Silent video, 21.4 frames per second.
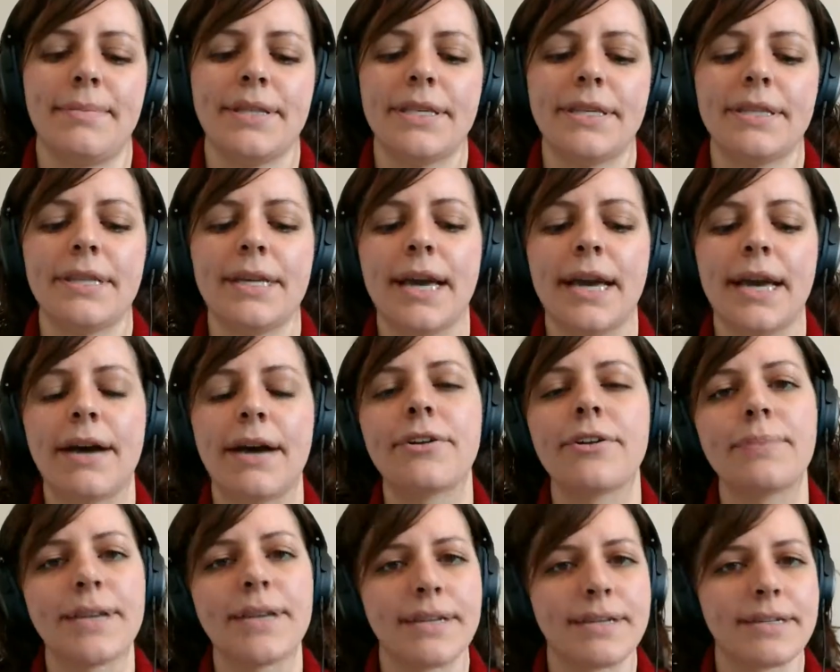But then the
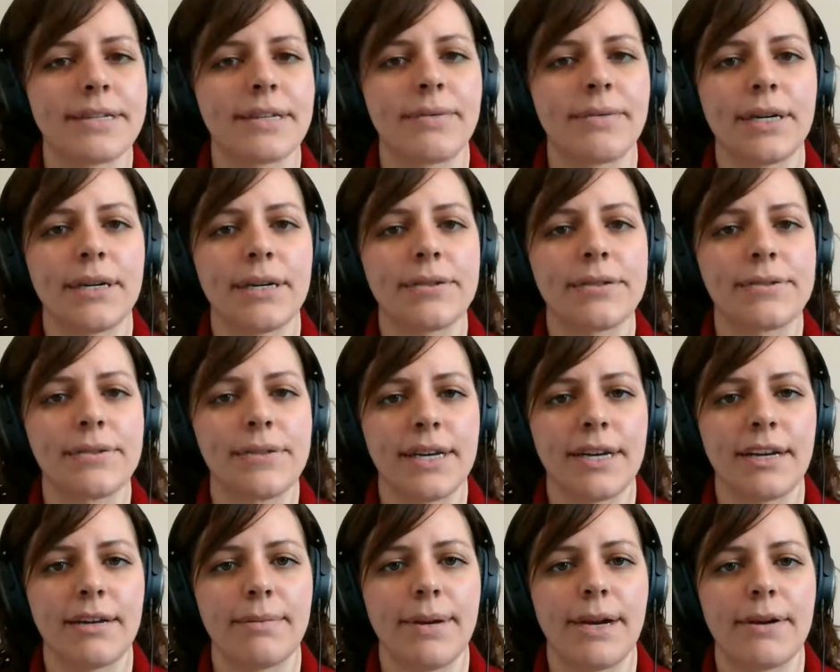other piece that we also
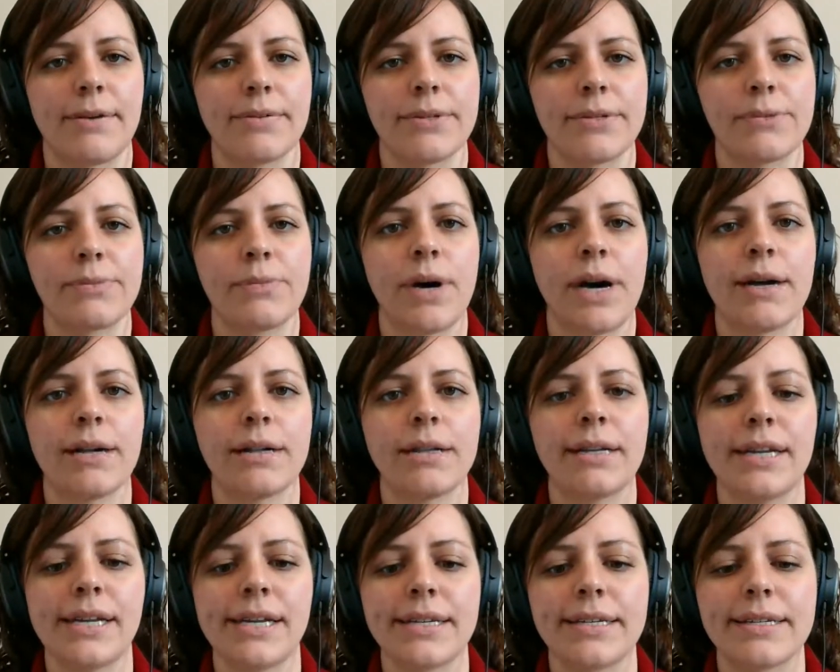think about as
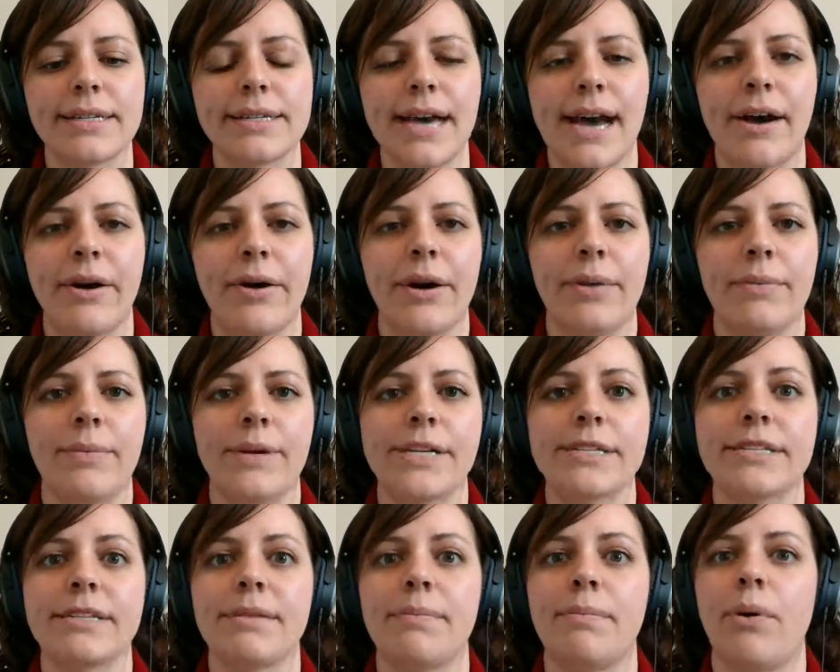well is, how can we
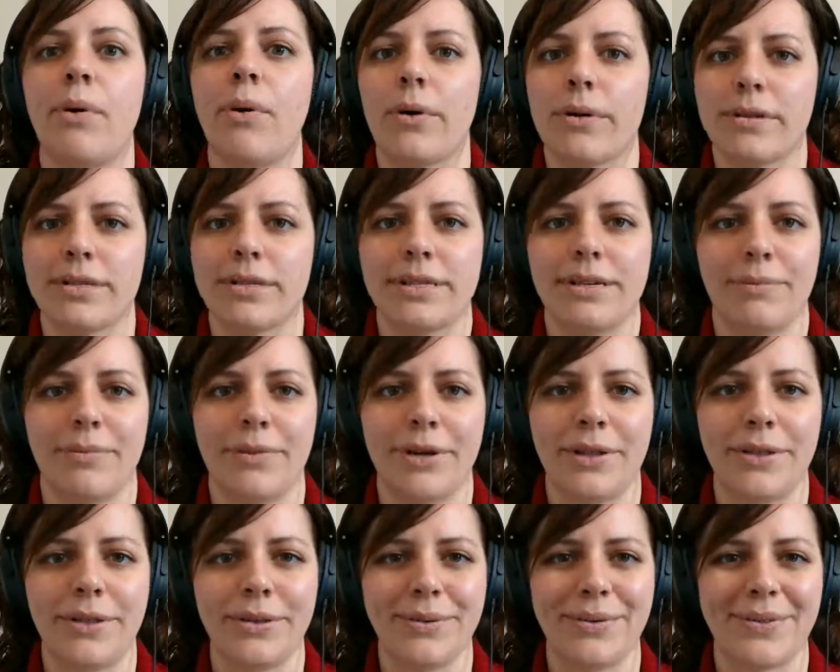support
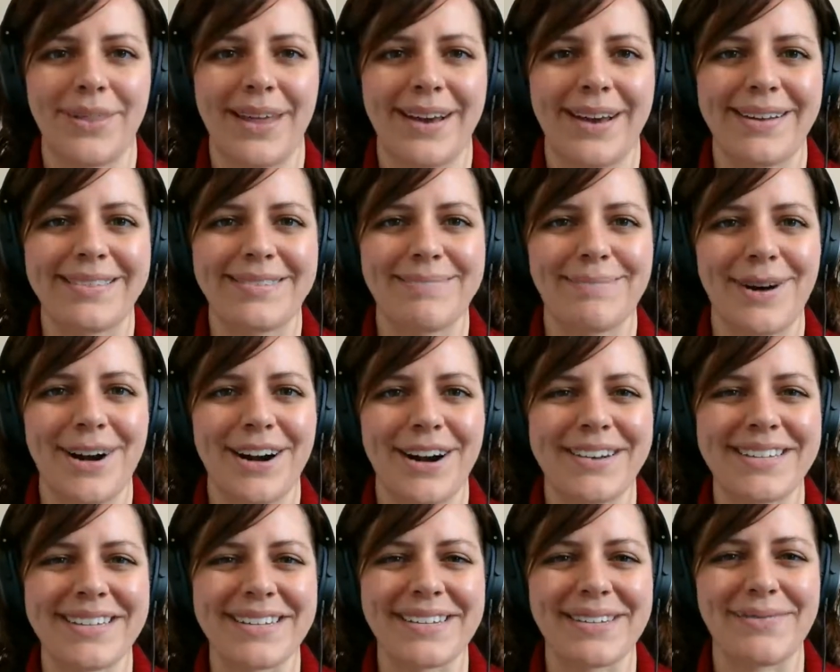someone through that
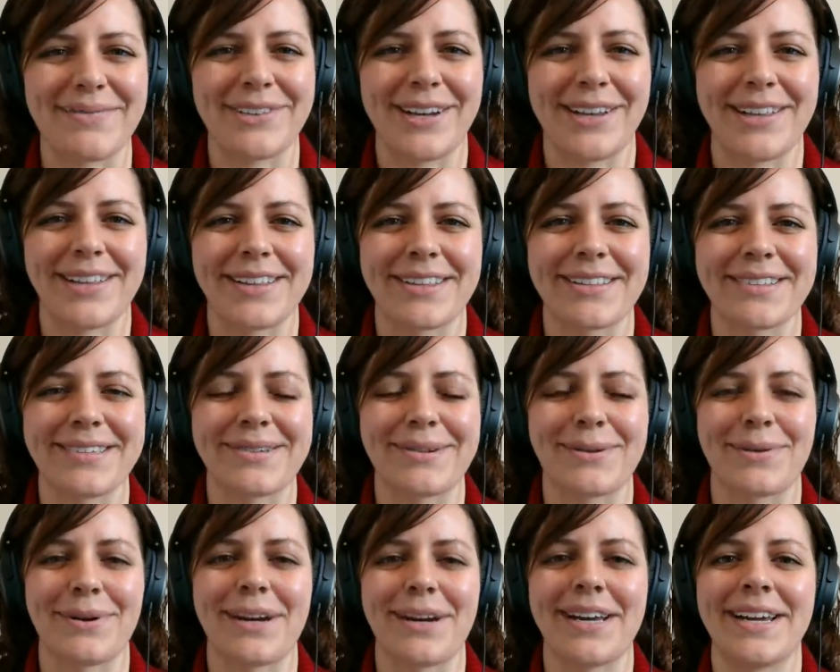process of telling the
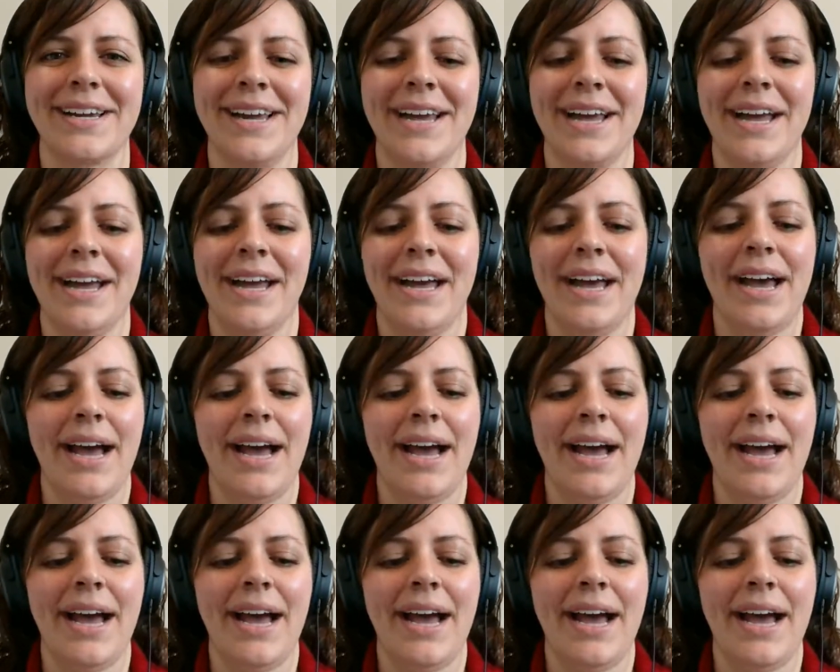story?